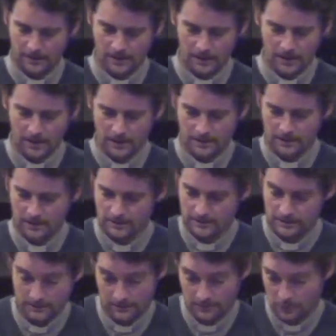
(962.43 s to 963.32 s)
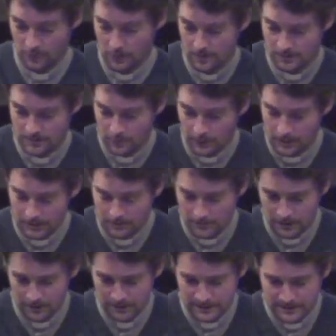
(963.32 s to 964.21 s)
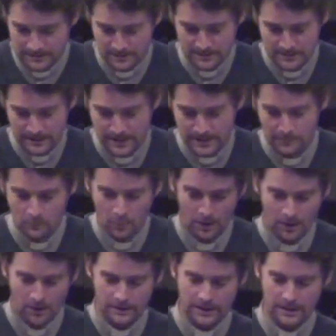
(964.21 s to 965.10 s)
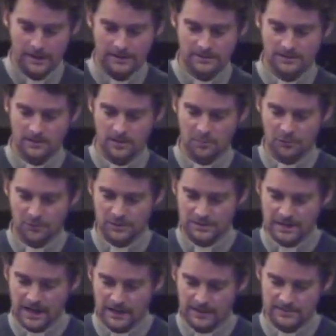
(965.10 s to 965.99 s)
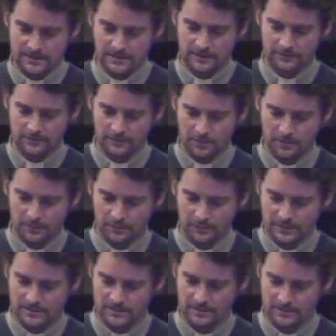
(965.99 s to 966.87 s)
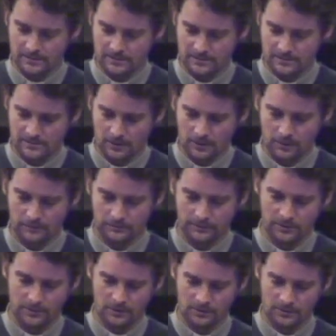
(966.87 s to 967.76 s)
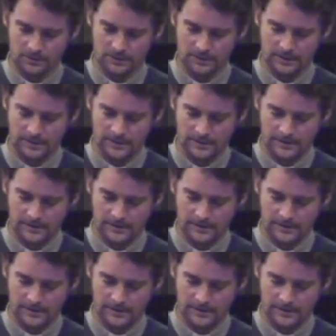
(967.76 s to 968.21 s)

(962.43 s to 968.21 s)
The word dwell among is the same word as a protective presence of God.